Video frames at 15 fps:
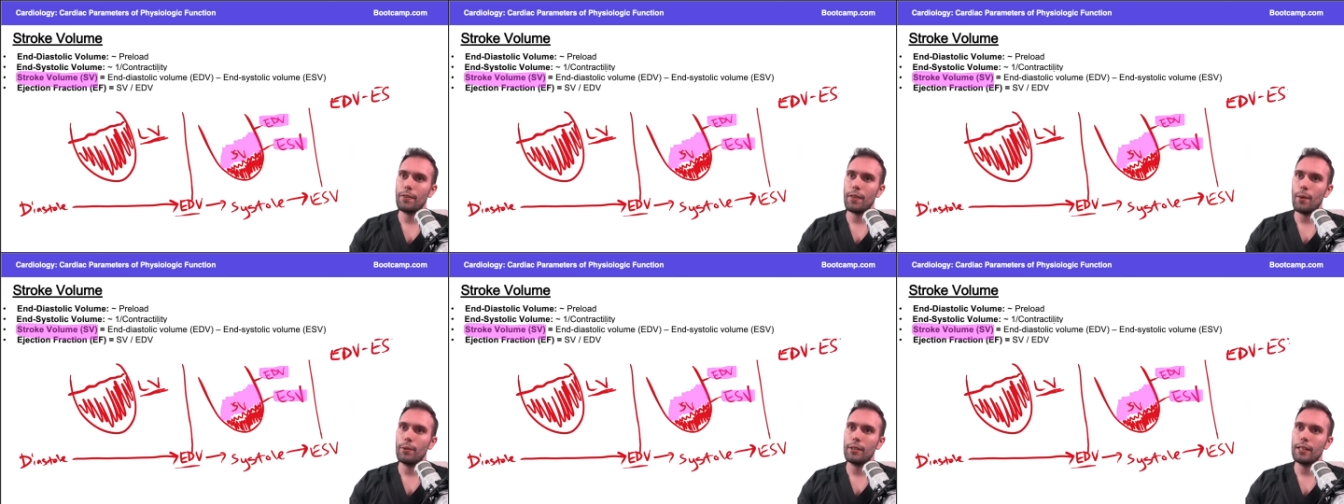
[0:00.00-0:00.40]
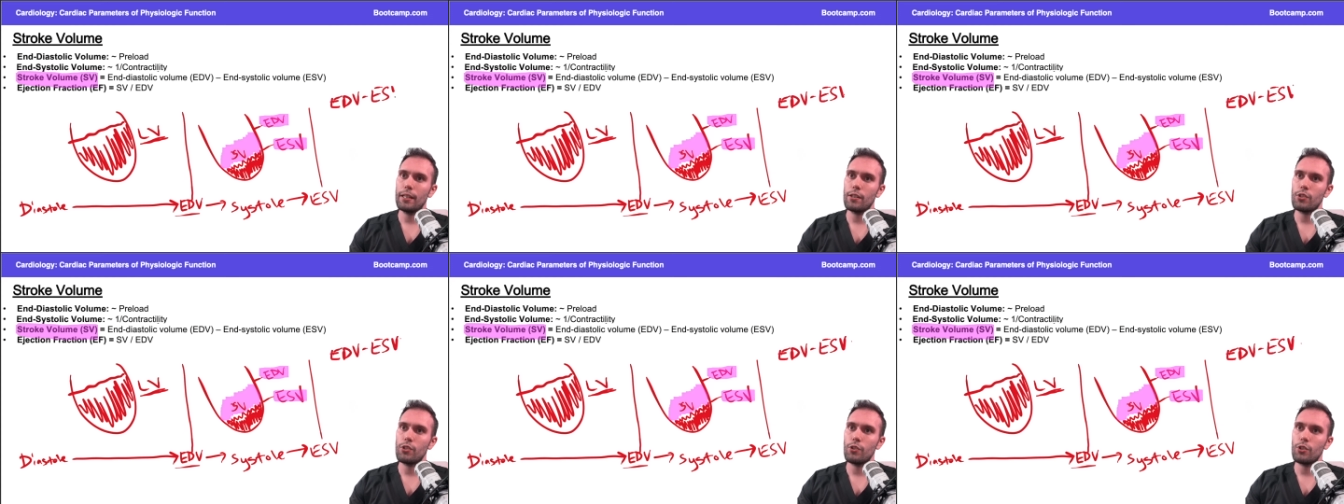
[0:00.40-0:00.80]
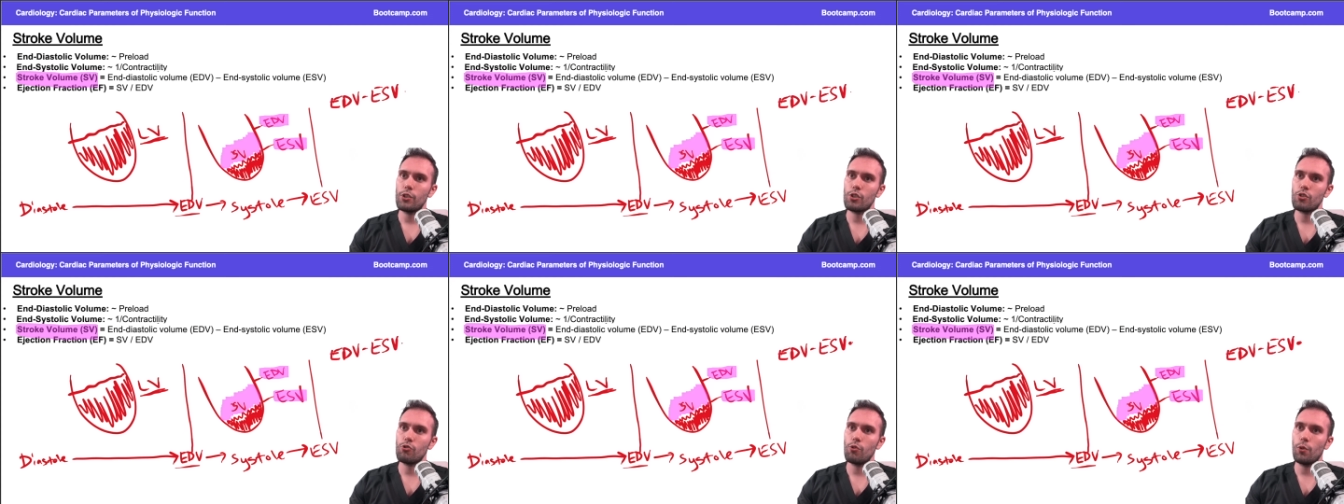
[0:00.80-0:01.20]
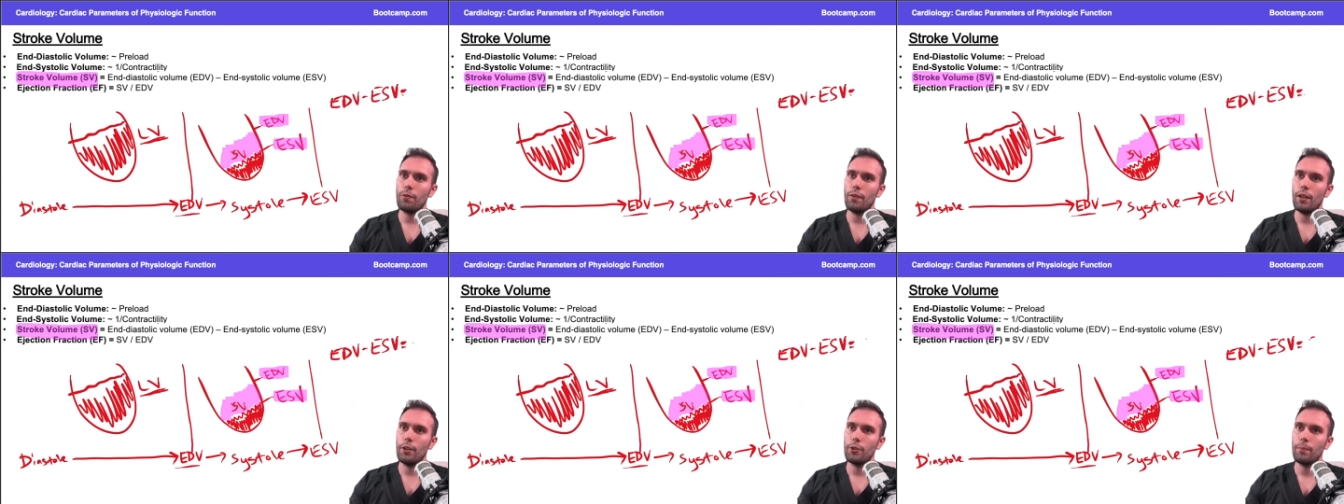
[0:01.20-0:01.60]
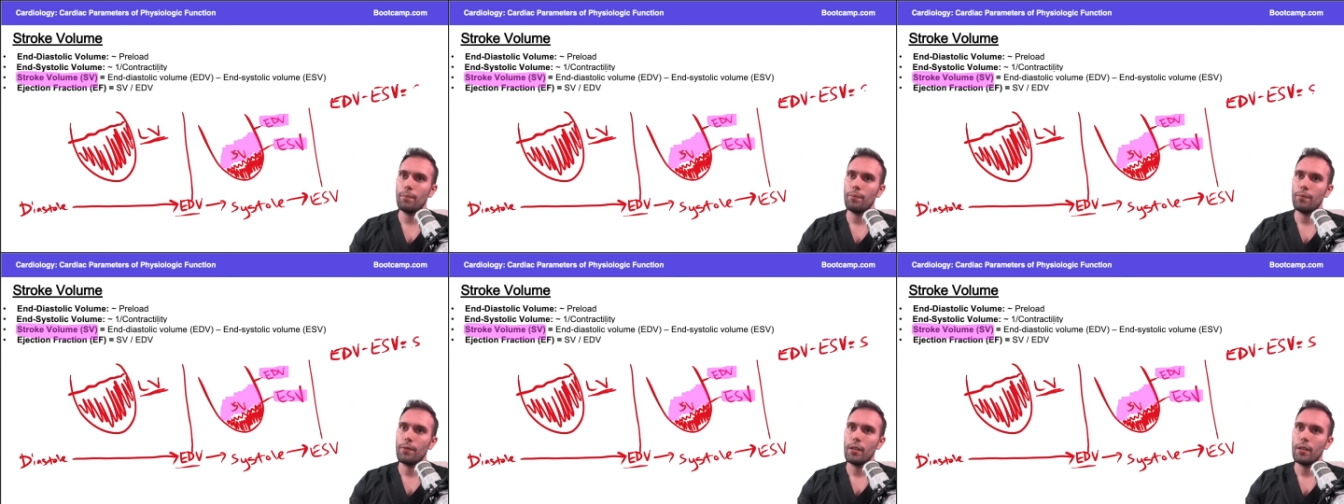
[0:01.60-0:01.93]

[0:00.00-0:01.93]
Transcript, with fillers: That would get us the stroke volume.